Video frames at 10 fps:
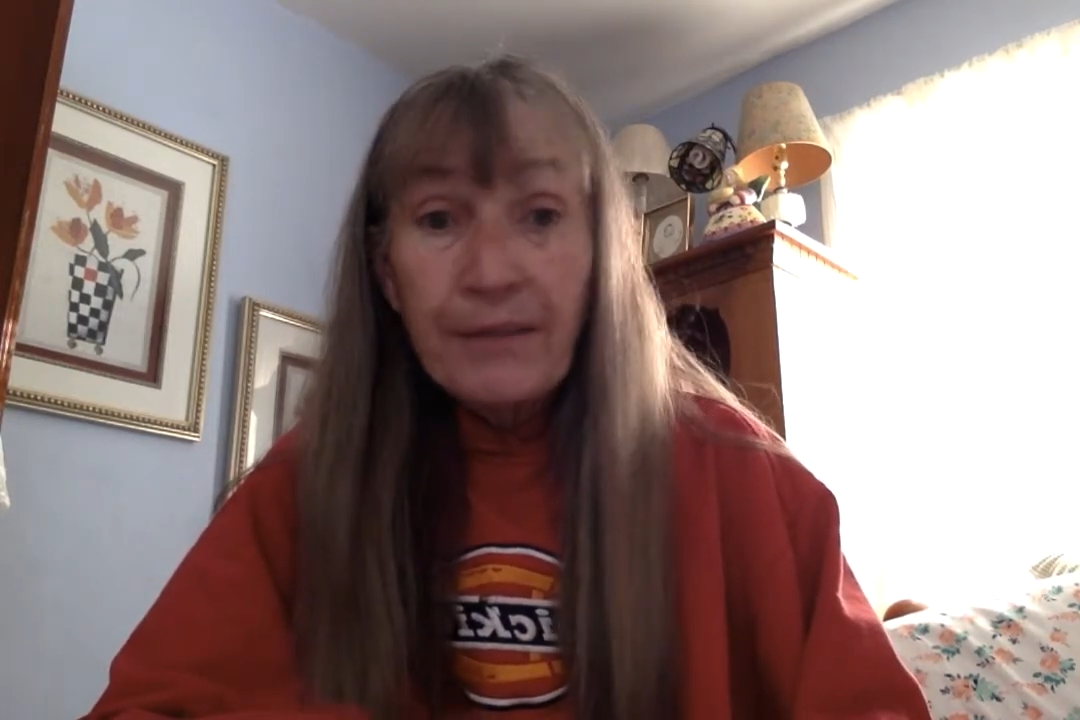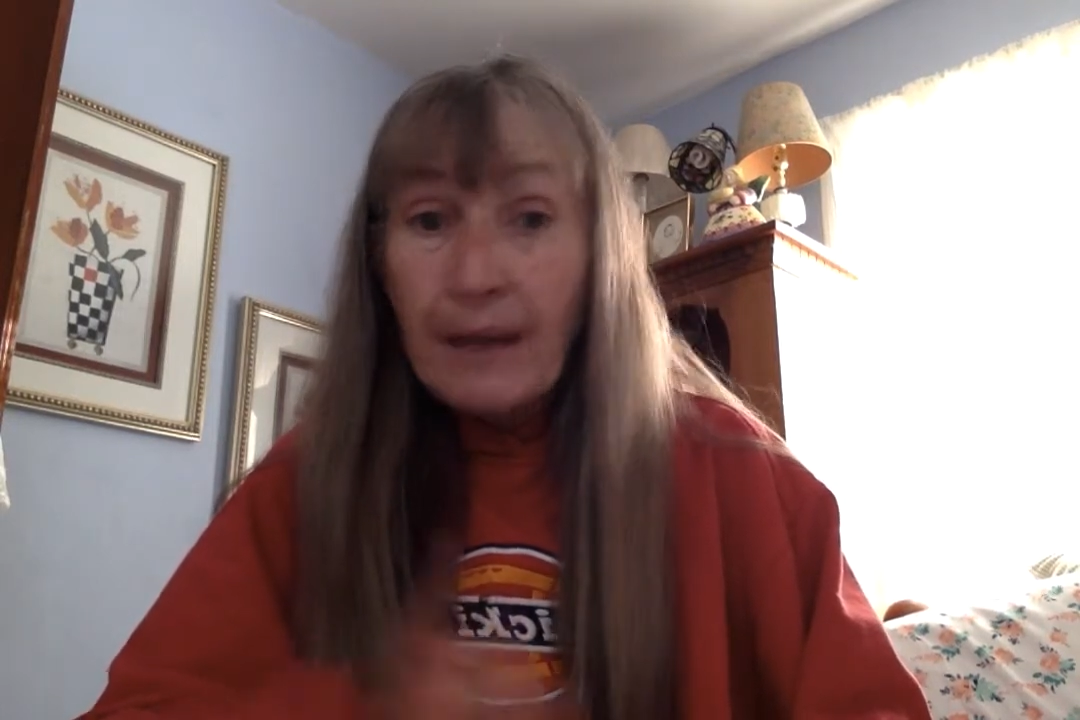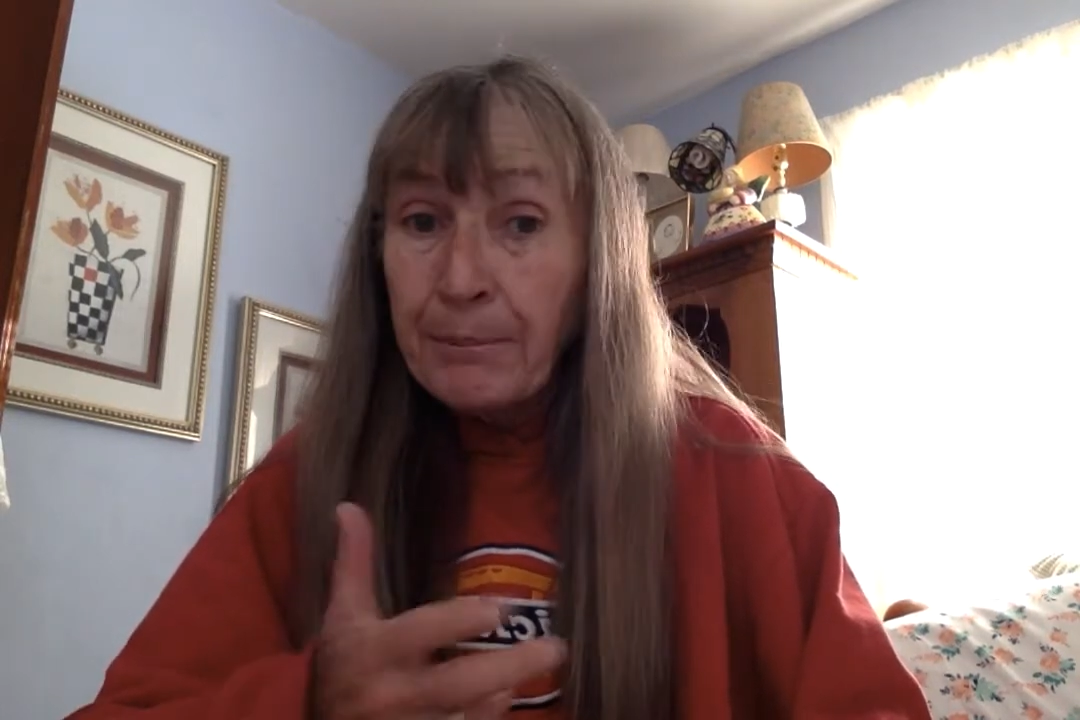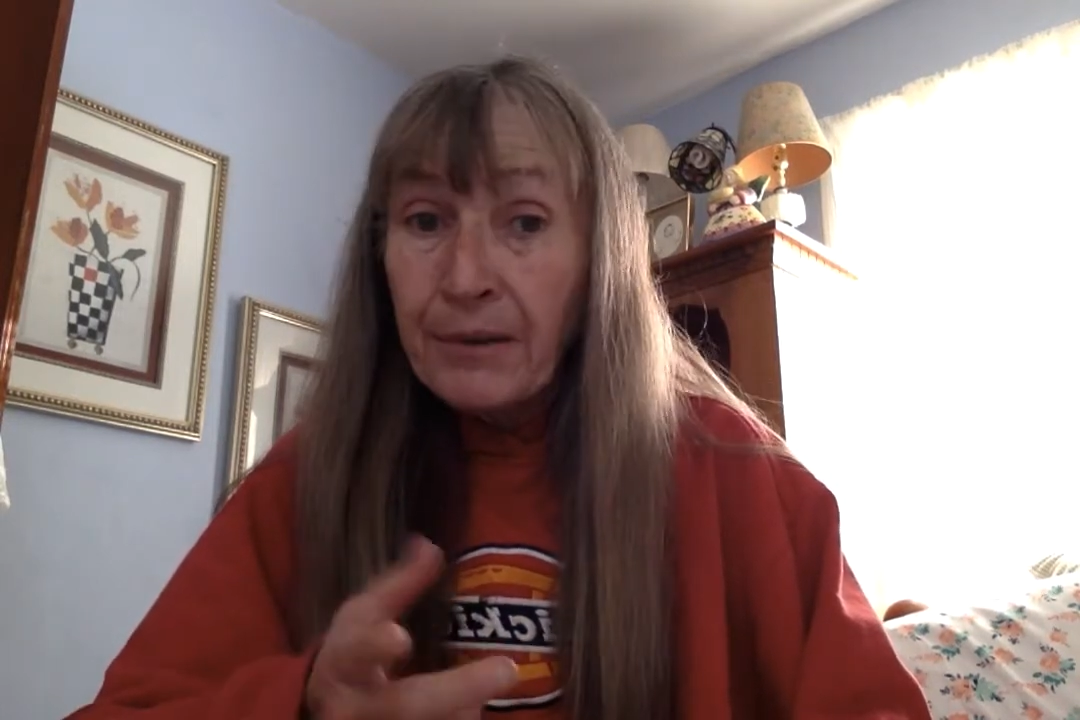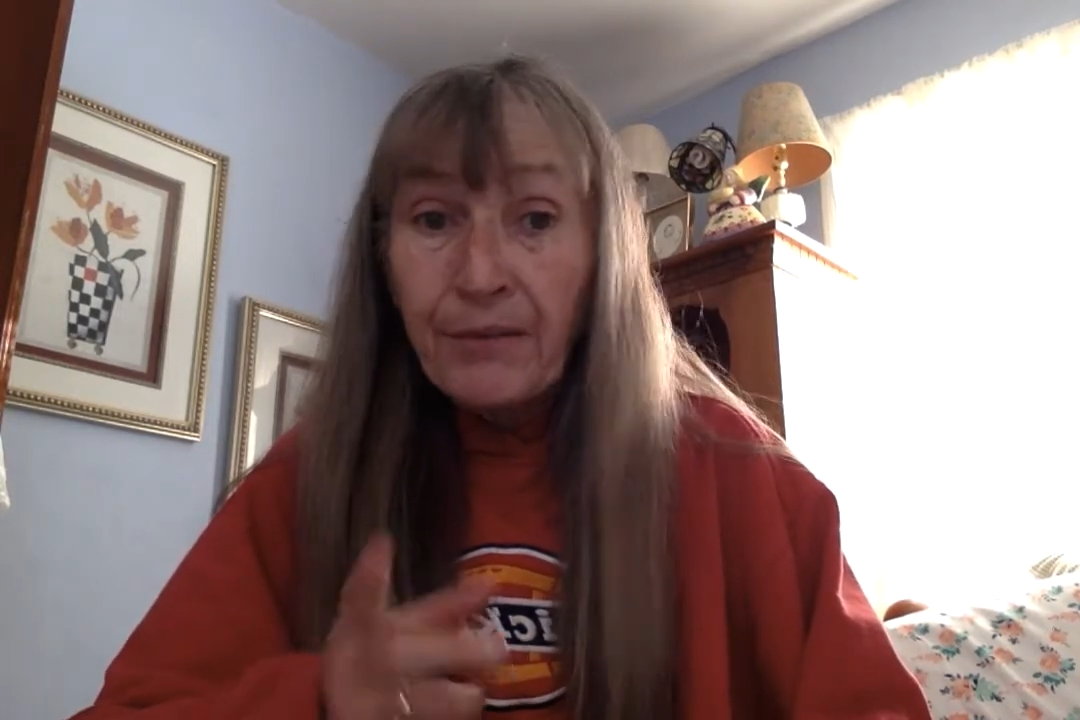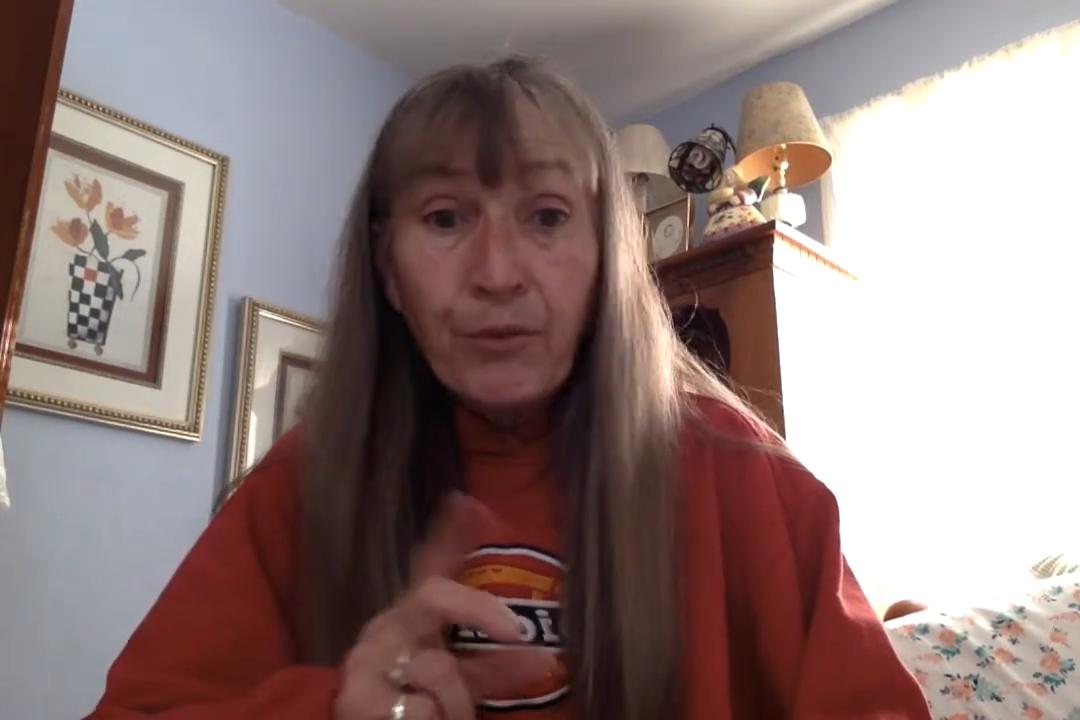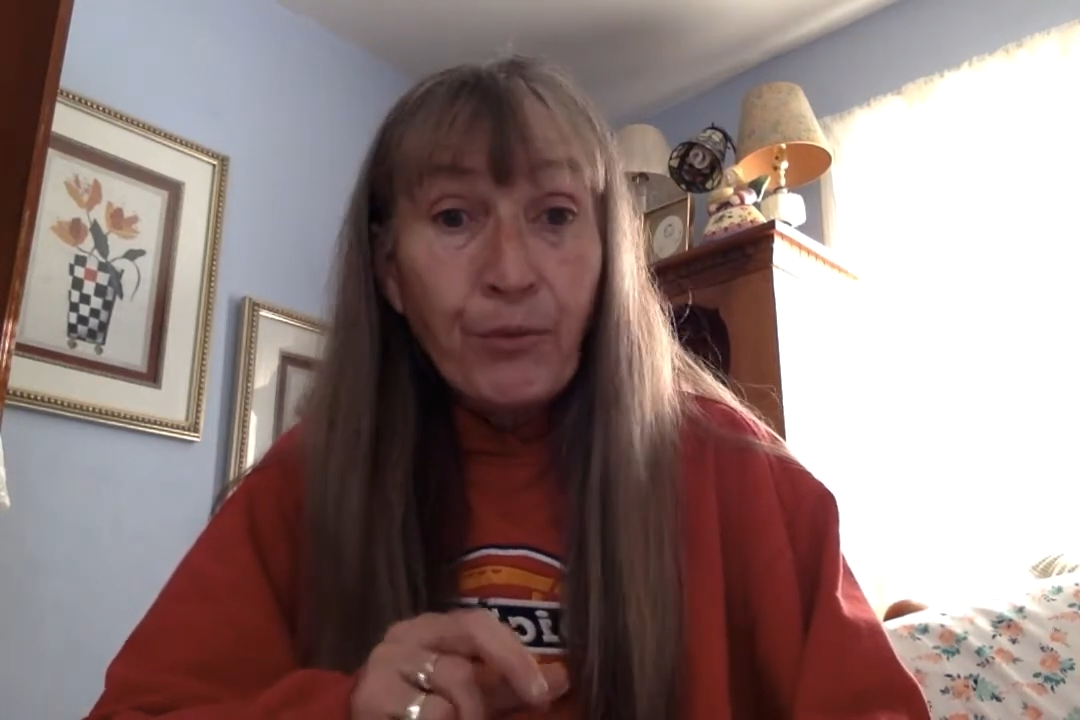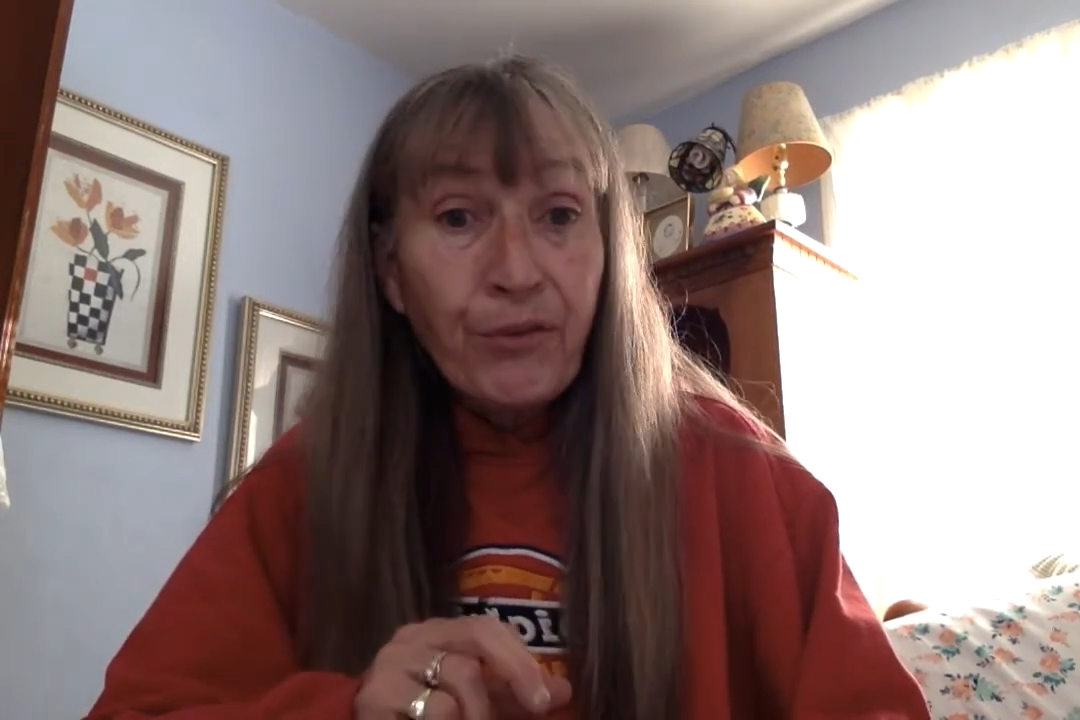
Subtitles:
not pencil,